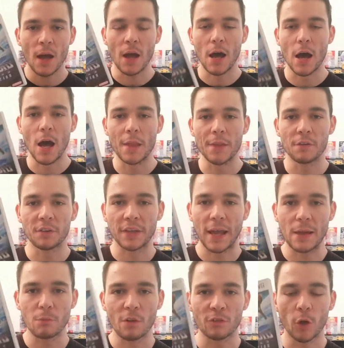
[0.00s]
Uh, another
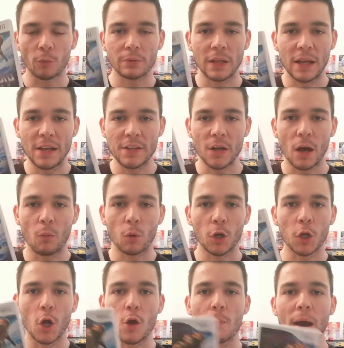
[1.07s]
game I've not played. I want
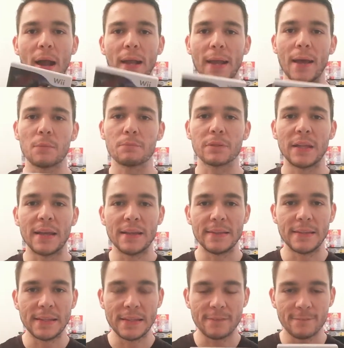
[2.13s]
to go back and play
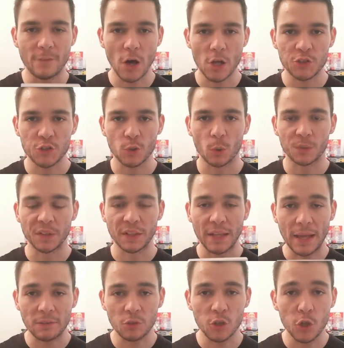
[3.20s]
the first two on the
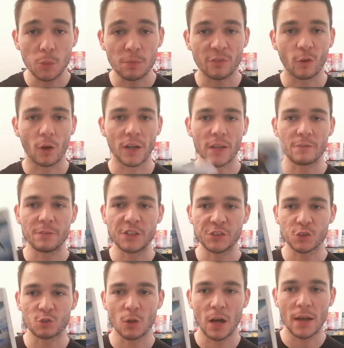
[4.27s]
GameCube before I give this
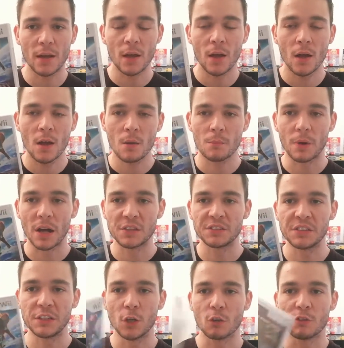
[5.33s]
a try, but I
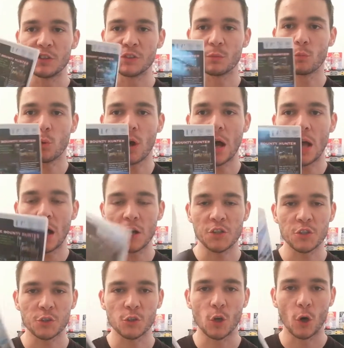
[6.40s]
see no reason why I
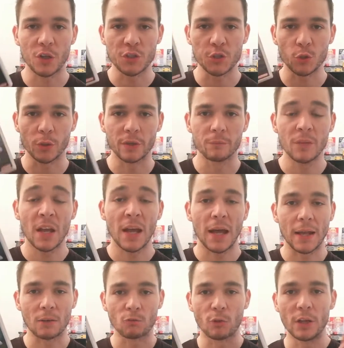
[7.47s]
should not enjoy it.
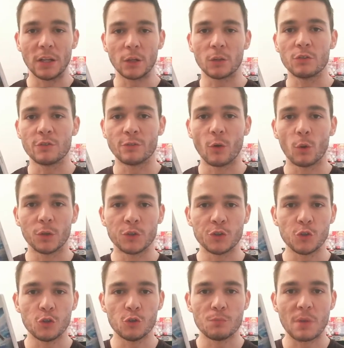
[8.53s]
And I'm really looking forward
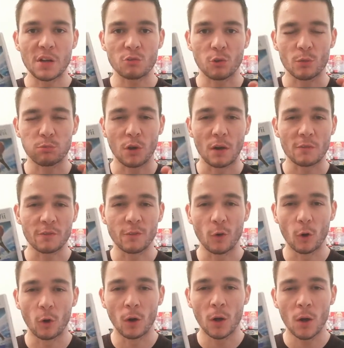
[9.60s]
to Metroid Prime
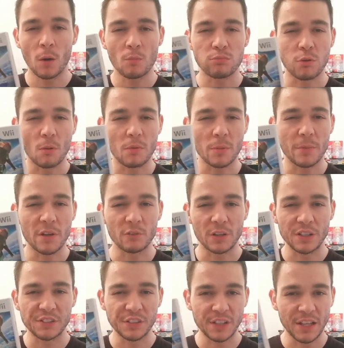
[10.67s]
4 probably being
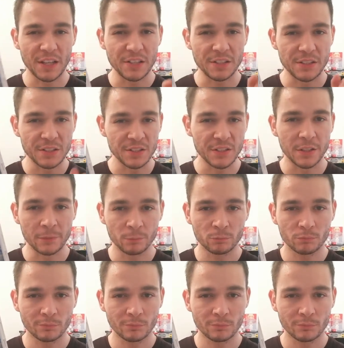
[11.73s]
released at the end of this year.